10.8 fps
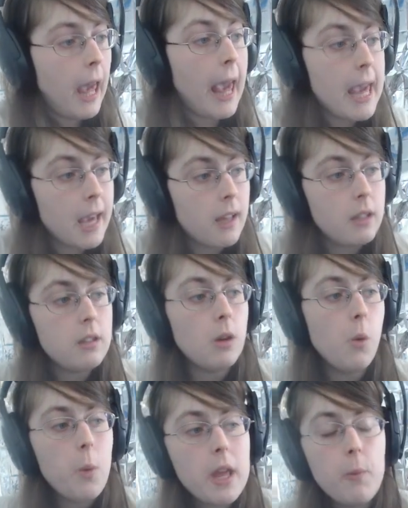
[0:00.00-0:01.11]
And
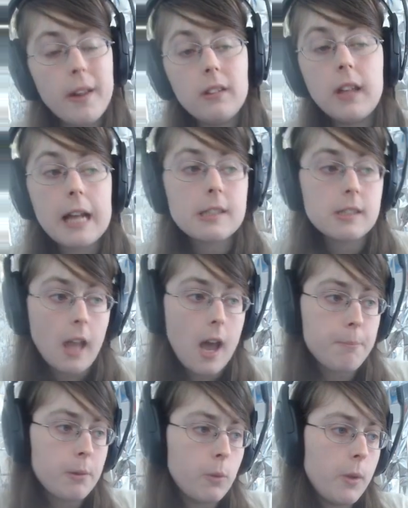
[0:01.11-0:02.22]
we will not
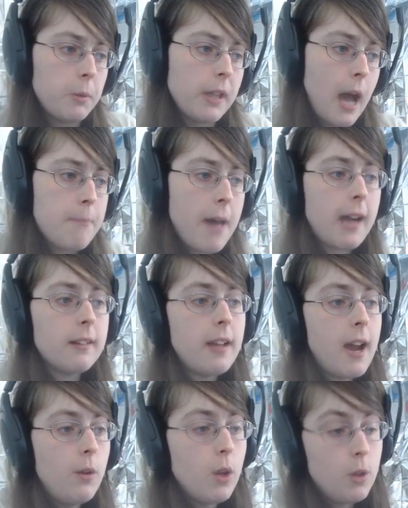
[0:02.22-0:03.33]
stop, we will not back
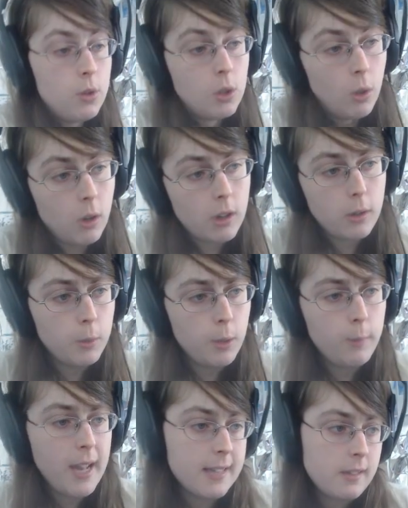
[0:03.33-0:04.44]
down, nor will
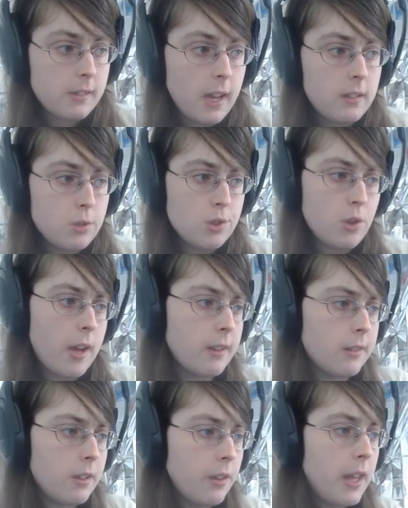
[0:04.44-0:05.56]
we hesitate to strike
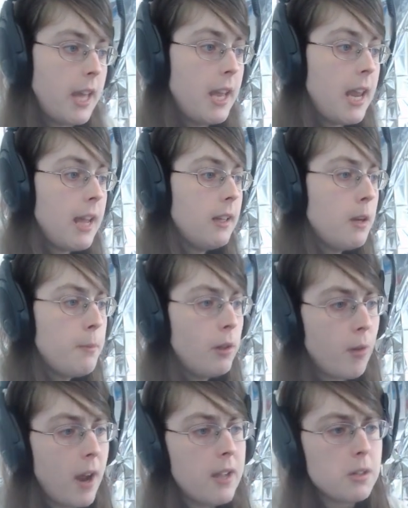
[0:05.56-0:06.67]
until the inalienable
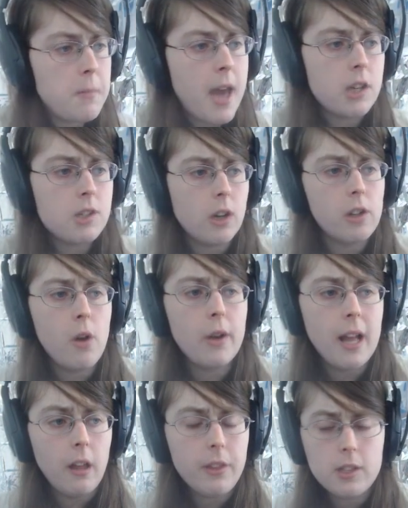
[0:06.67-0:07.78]
right to manage our own
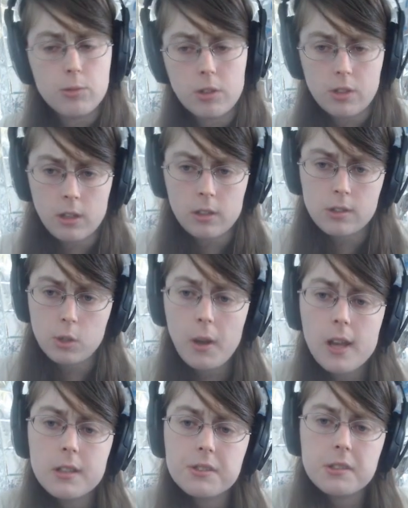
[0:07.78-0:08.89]
health is returned to
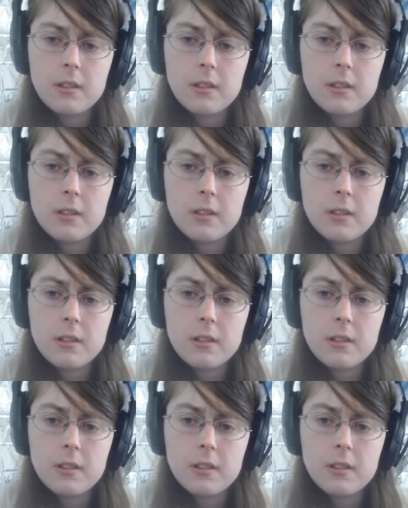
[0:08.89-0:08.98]
us.